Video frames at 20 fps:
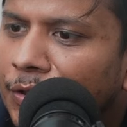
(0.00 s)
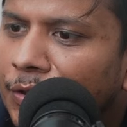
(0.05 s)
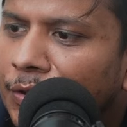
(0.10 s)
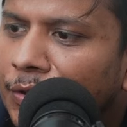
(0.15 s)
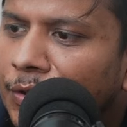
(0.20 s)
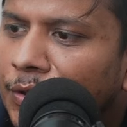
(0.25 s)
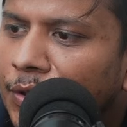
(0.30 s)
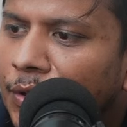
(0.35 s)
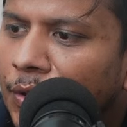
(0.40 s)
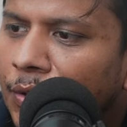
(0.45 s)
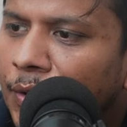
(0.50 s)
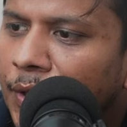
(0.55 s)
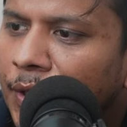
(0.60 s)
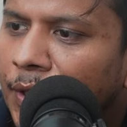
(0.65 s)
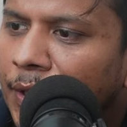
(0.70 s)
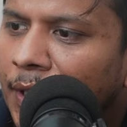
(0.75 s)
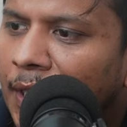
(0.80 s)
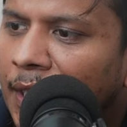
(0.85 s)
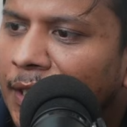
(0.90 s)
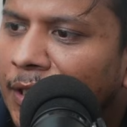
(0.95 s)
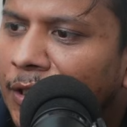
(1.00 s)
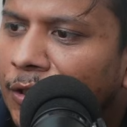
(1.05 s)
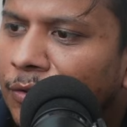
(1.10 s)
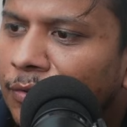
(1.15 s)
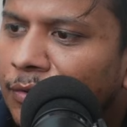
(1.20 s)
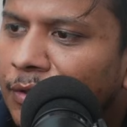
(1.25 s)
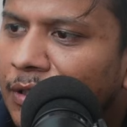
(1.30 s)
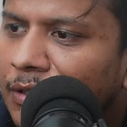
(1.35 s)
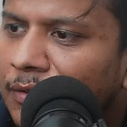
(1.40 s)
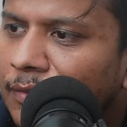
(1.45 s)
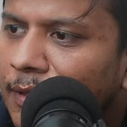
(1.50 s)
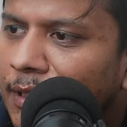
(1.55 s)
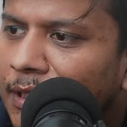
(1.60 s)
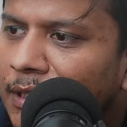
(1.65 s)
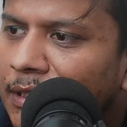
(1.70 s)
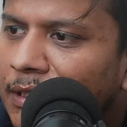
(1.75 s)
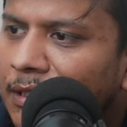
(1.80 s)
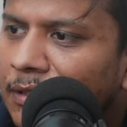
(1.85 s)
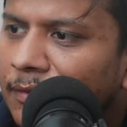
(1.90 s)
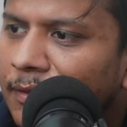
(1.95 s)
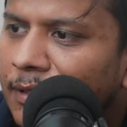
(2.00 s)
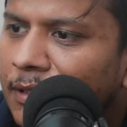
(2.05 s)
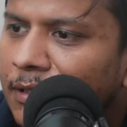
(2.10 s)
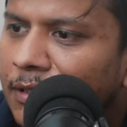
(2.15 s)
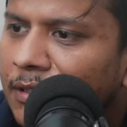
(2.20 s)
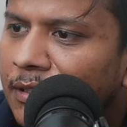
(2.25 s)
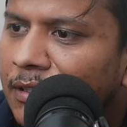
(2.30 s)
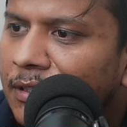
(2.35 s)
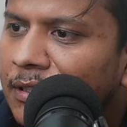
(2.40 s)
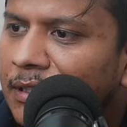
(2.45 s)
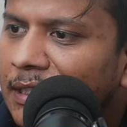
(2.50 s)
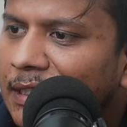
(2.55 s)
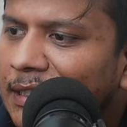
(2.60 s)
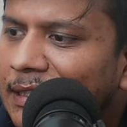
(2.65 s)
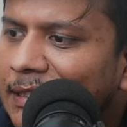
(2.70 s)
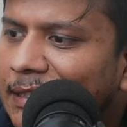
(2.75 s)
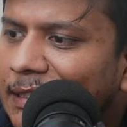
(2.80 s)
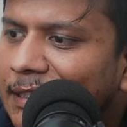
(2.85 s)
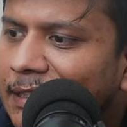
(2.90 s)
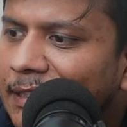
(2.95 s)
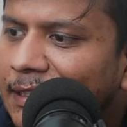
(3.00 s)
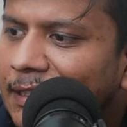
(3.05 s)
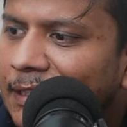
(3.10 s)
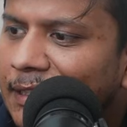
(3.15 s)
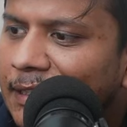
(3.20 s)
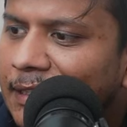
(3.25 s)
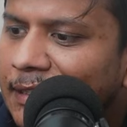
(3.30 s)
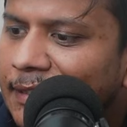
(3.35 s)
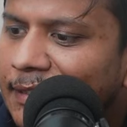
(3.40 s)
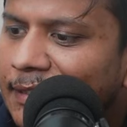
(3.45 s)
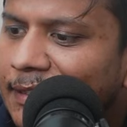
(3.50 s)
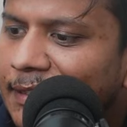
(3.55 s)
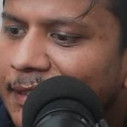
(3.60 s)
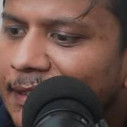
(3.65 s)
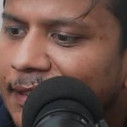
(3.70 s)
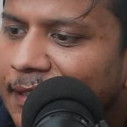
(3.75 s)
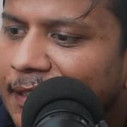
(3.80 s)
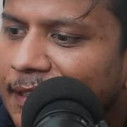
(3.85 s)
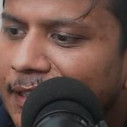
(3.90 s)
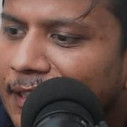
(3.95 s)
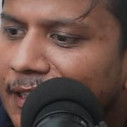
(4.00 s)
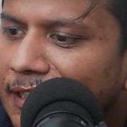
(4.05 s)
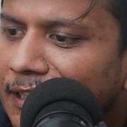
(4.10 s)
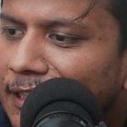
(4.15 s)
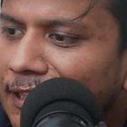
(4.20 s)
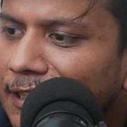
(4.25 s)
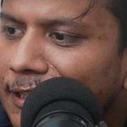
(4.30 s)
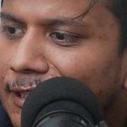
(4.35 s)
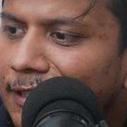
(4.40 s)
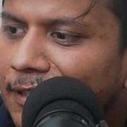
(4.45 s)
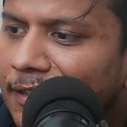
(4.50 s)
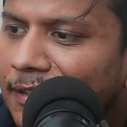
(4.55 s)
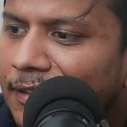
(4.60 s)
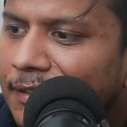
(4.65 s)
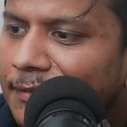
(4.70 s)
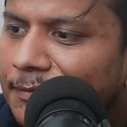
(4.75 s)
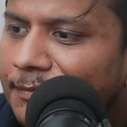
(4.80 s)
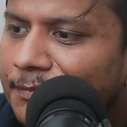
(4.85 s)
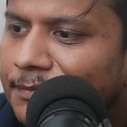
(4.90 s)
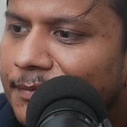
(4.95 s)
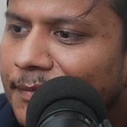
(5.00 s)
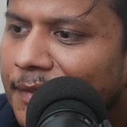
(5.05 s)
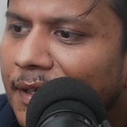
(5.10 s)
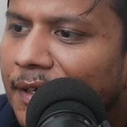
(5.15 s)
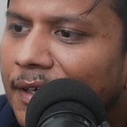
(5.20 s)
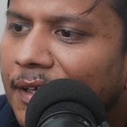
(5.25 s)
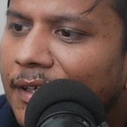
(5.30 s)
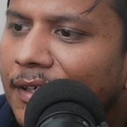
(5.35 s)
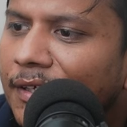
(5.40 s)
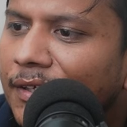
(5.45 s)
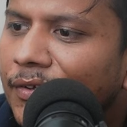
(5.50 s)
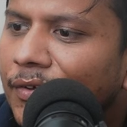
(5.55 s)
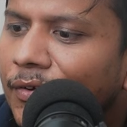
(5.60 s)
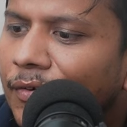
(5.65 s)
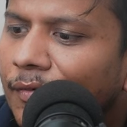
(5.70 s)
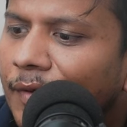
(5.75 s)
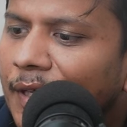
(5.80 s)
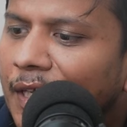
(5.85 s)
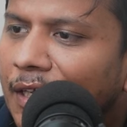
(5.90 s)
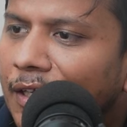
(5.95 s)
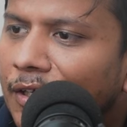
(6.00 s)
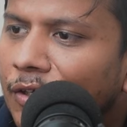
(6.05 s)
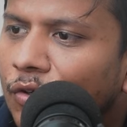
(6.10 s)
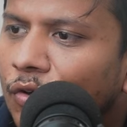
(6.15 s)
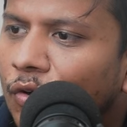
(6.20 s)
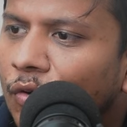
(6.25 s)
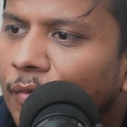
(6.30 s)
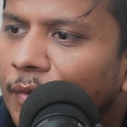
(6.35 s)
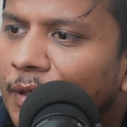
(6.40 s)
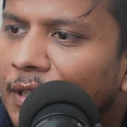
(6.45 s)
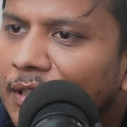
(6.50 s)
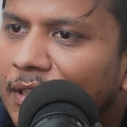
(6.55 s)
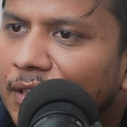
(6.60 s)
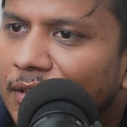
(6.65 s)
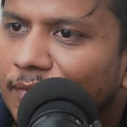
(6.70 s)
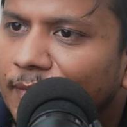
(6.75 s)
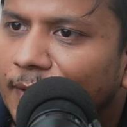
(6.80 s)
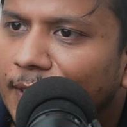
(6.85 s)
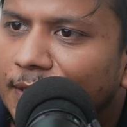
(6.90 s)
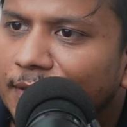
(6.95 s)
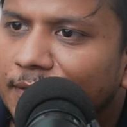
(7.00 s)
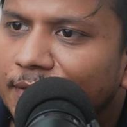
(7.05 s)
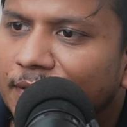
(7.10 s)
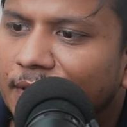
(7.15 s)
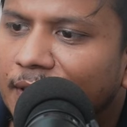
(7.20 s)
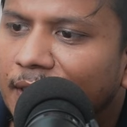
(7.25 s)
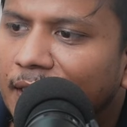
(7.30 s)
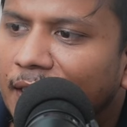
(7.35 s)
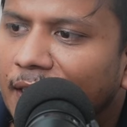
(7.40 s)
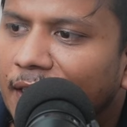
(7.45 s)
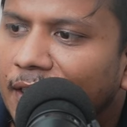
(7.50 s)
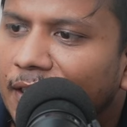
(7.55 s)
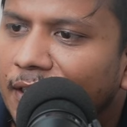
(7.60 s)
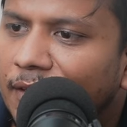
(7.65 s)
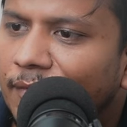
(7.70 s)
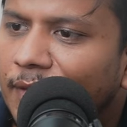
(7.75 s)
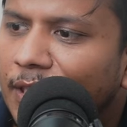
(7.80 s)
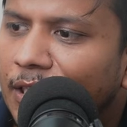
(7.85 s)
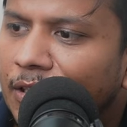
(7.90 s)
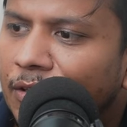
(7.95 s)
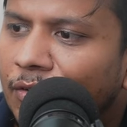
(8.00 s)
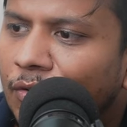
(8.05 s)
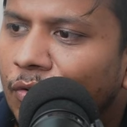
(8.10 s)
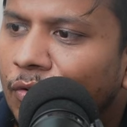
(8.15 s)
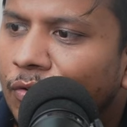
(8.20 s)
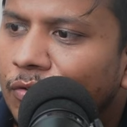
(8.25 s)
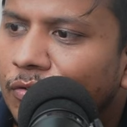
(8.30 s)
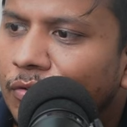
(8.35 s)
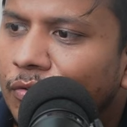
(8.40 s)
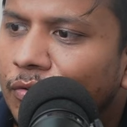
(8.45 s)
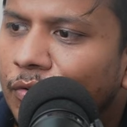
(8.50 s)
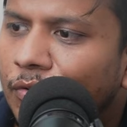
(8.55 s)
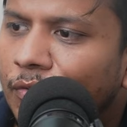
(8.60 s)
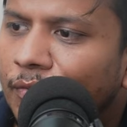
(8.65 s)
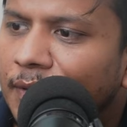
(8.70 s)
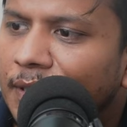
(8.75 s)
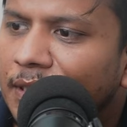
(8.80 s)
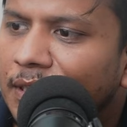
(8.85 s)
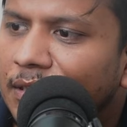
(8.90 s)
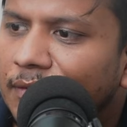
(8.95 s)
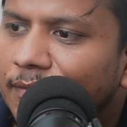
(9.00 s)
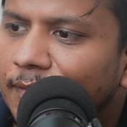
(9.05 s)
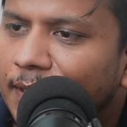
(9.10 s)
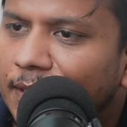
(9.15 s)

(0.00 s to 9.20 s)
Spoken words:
okay, I know this one. This one is CL16. So we can go with this one. And then we can also go with this one.